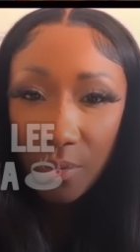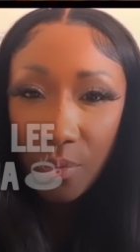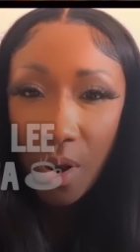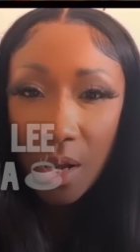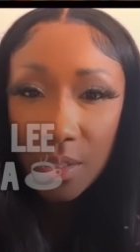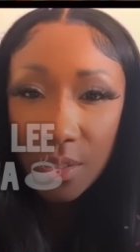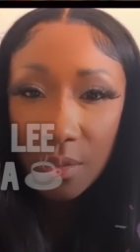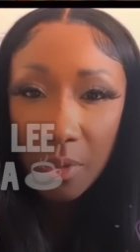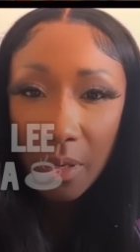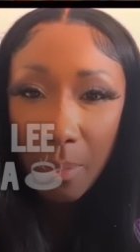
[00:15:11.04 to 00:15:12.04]
Rock
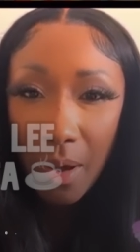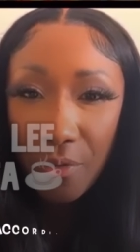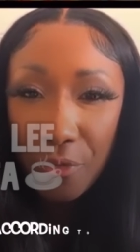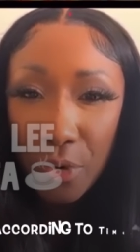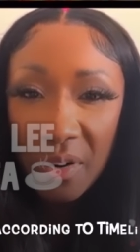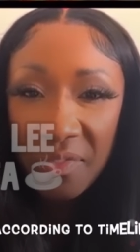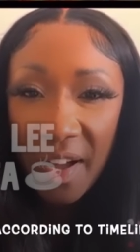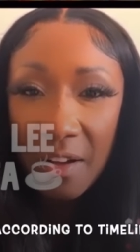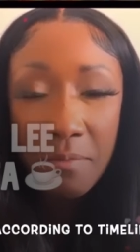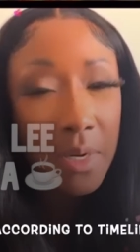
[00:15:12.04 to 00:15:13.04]
should be about 4 or
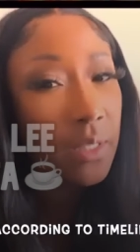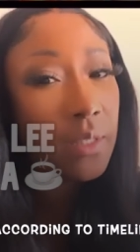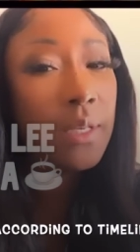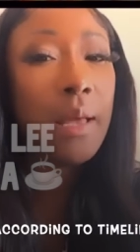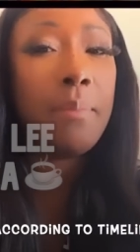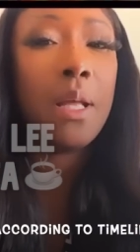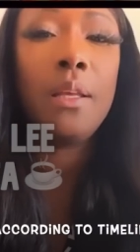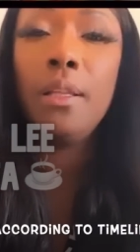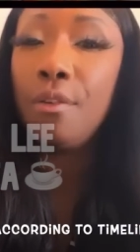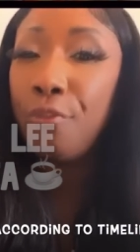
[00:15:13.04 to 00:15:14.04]
5 months. Did that
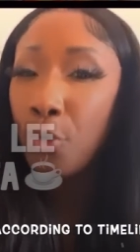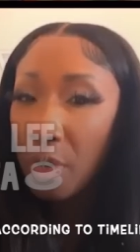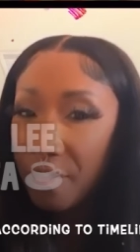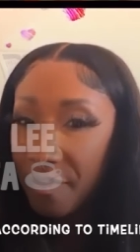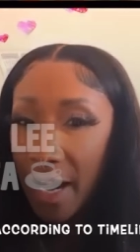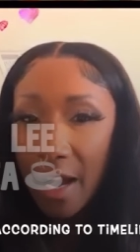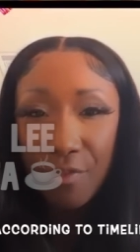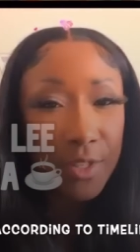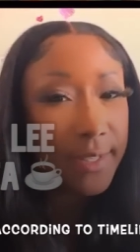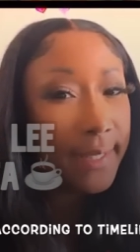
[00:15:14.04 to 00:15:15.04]
belly look 4 or
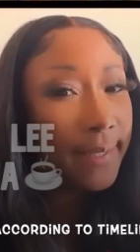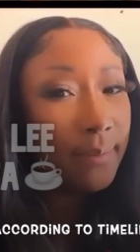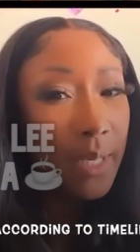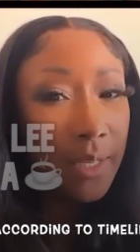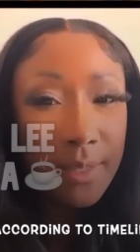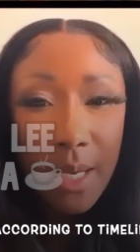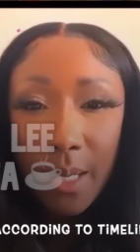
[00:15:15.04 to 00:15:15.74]
5 or 6 months?